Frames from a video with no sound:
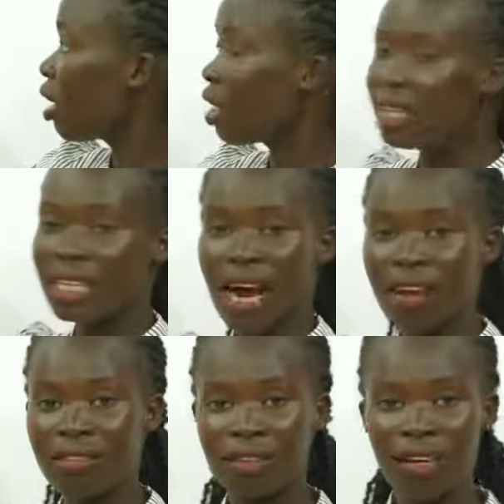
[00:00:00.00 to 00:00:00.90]
it
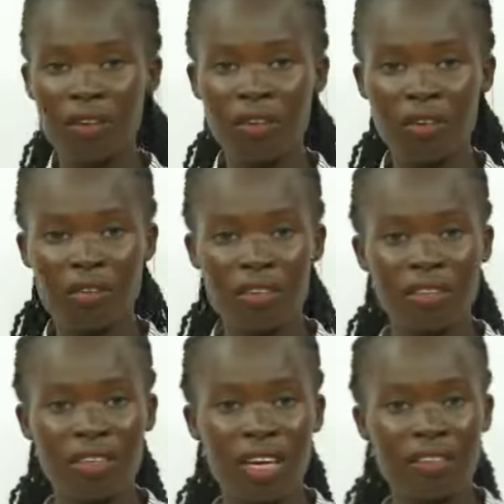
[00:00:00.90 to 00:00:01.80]
has three
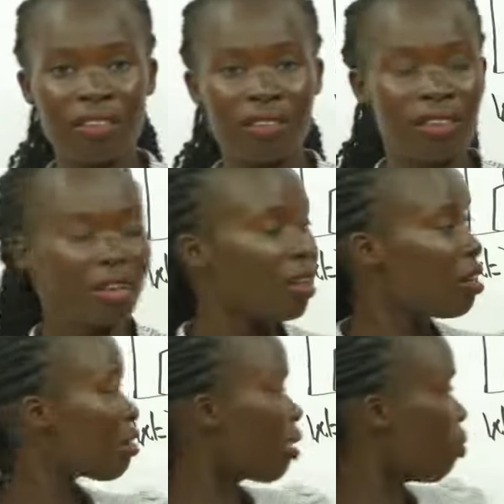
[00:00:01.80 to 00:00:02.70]
forces, just the
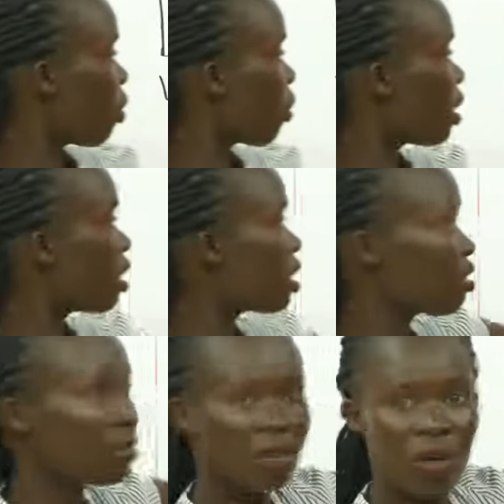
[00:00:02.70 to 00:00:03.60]
same way when it
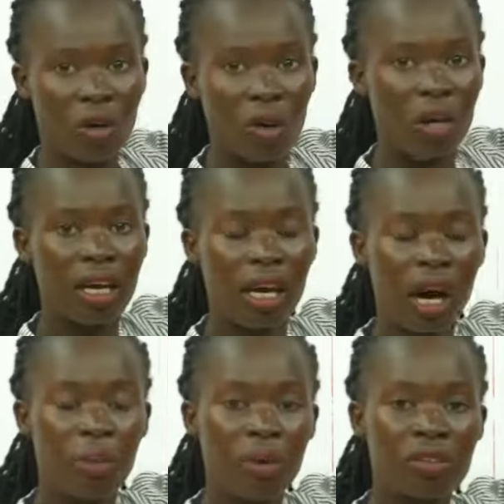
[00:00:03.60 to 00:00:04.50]
is going
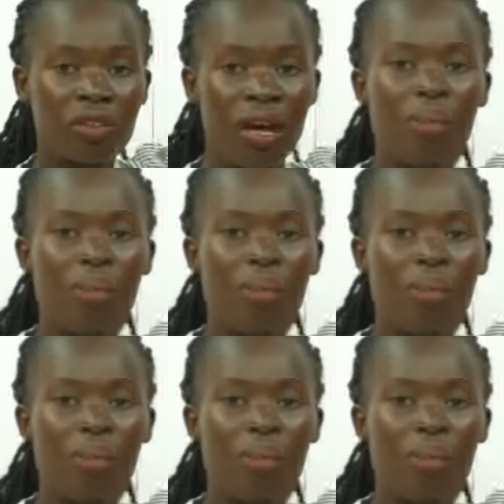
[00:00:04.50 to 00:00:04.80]
upwards.